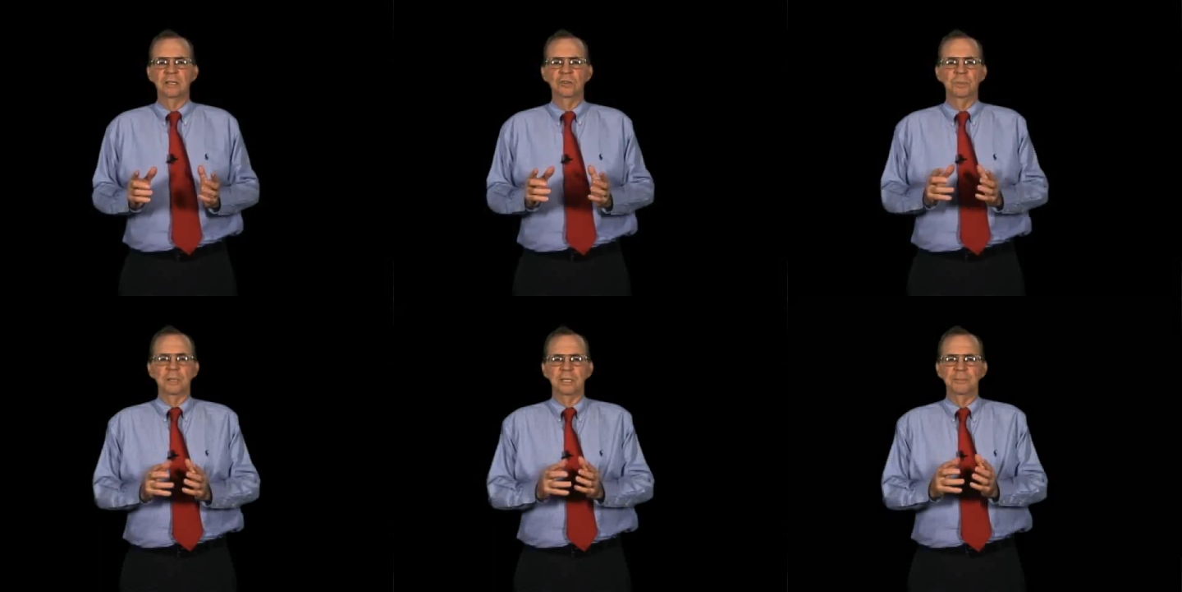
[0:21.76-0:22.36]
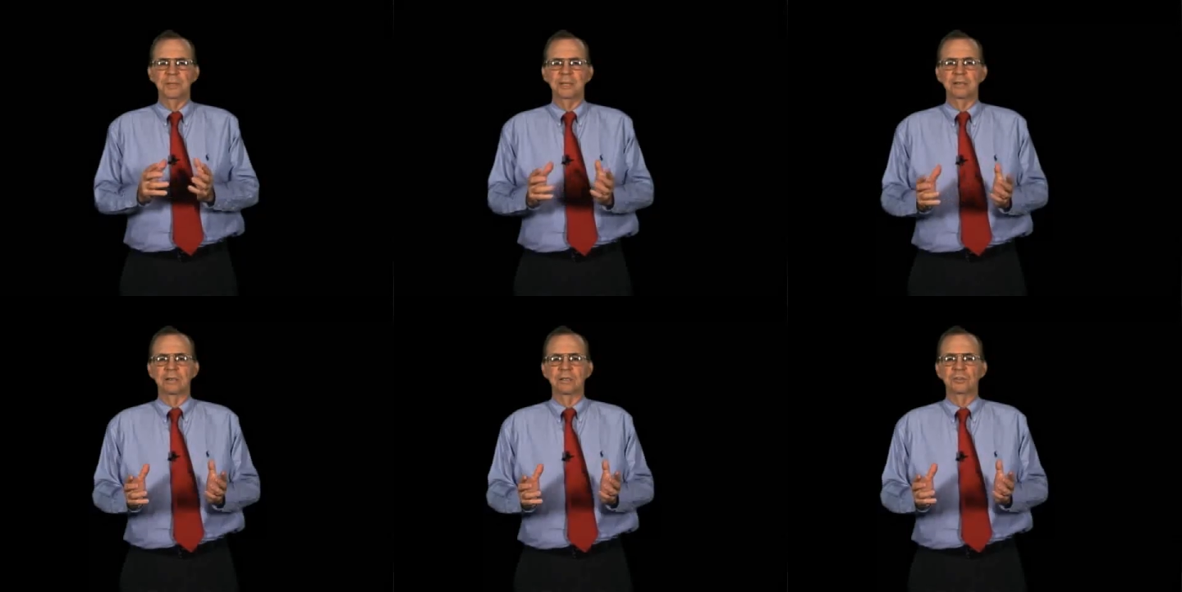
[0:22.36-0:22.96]
You've been limping
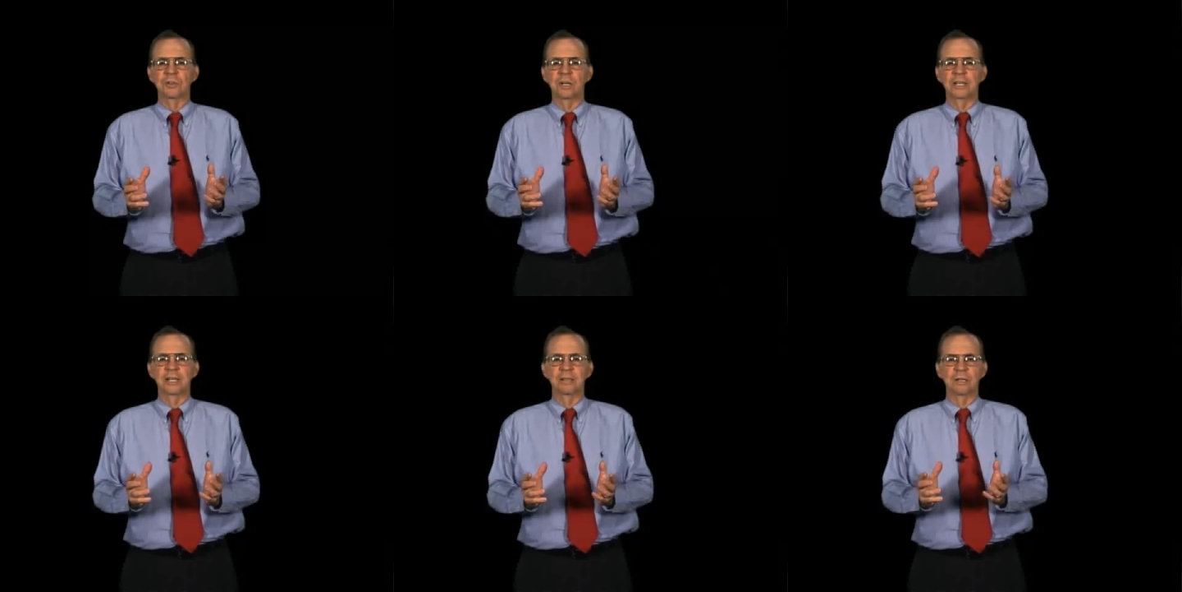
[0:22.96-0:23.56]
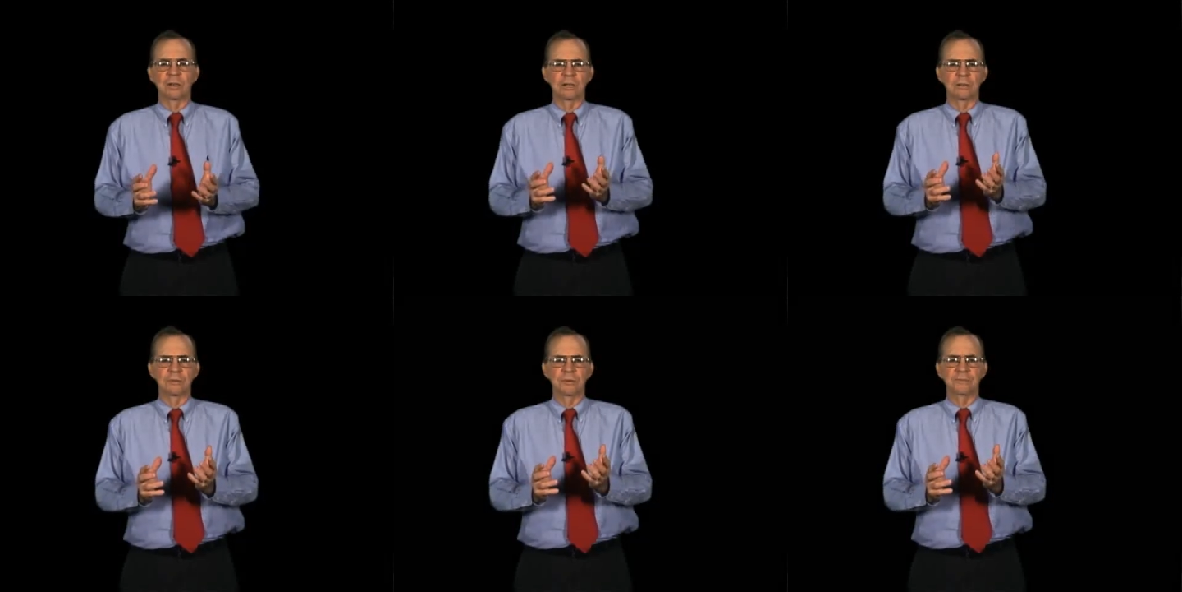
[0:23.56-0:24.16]
in on a draw and hit a card
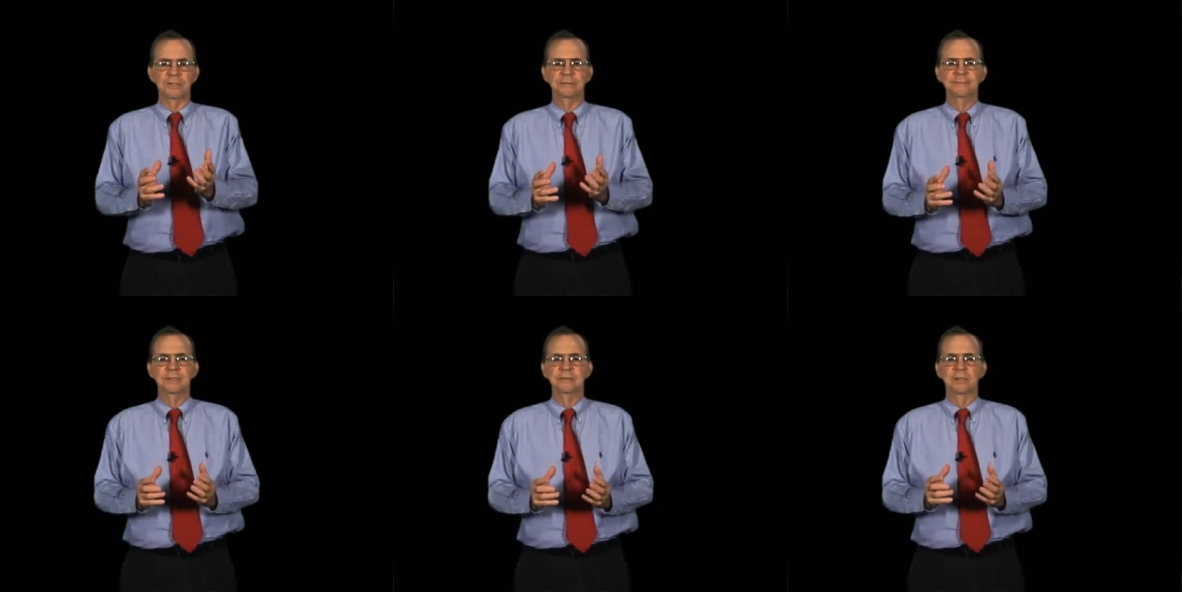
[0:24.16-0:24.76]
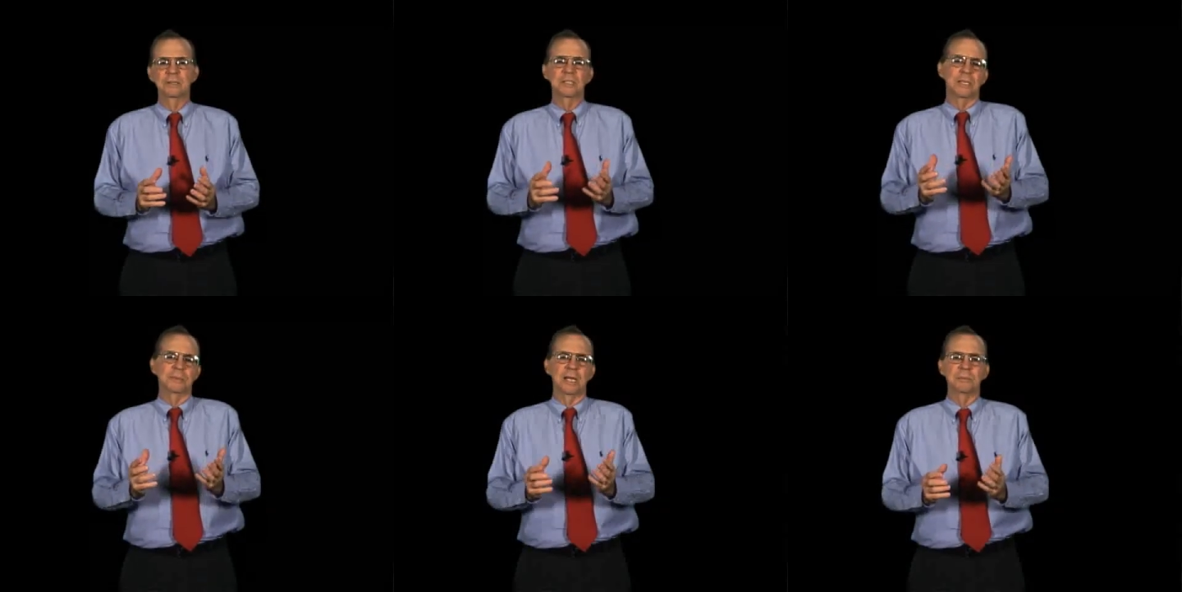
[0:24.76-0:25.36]
on the river, or
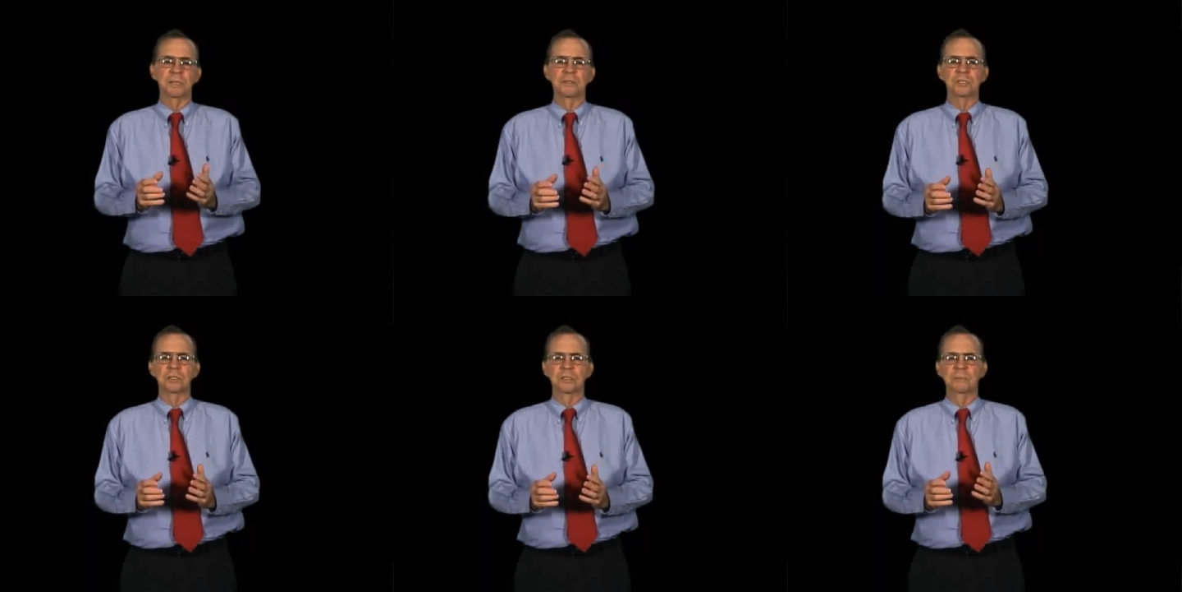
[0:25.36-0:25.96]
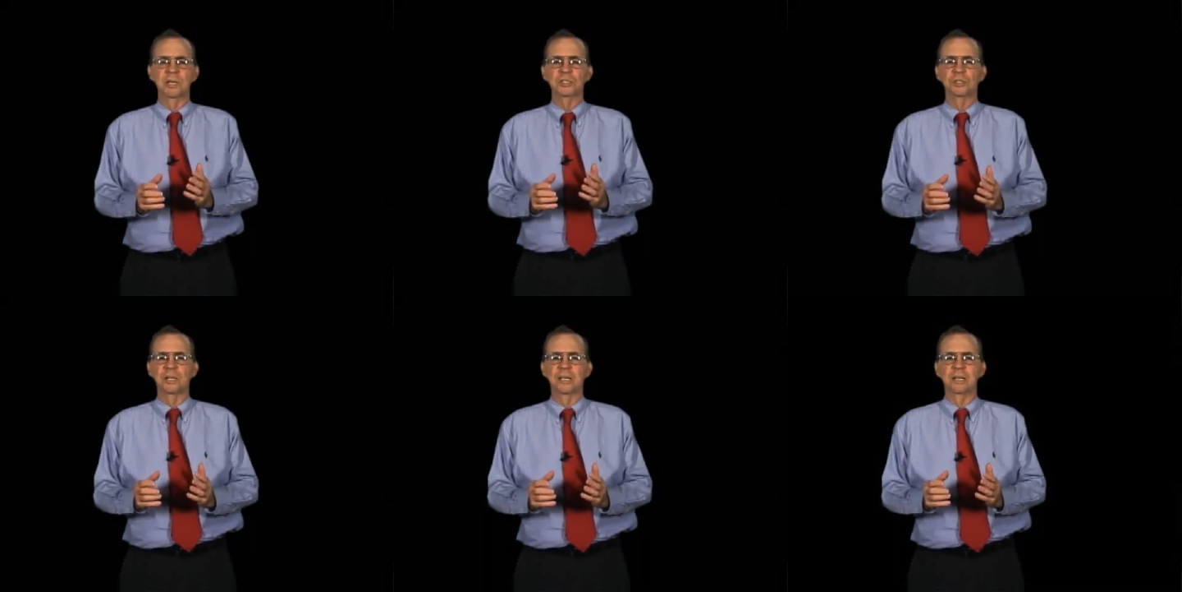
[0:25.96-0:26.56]
sometimes on the turn that makes
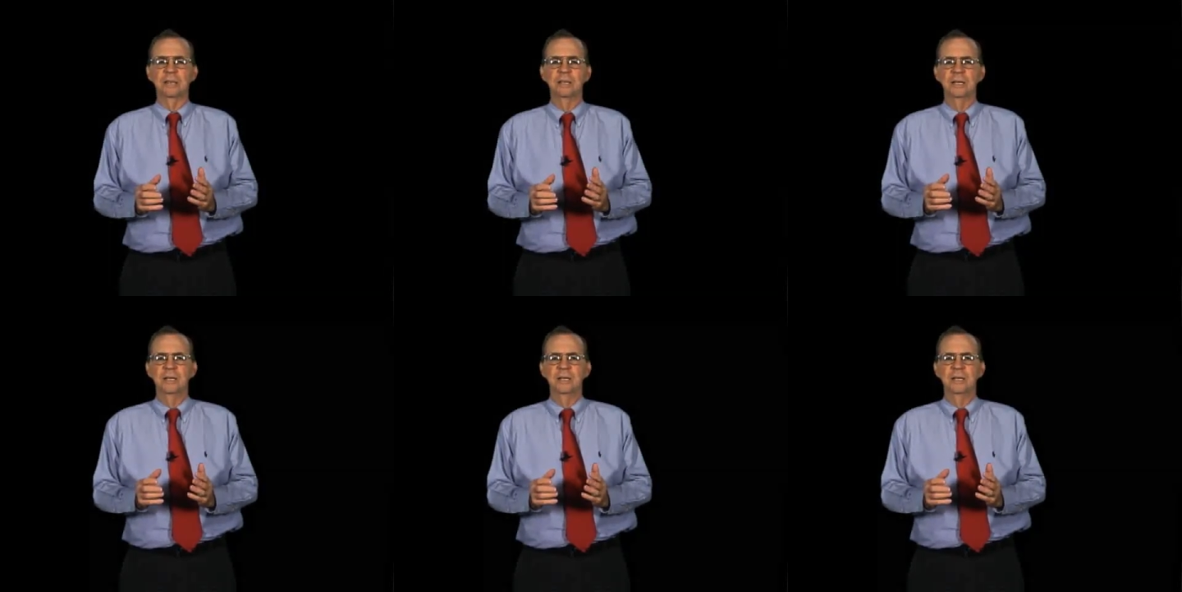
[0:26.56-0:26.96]
your hand.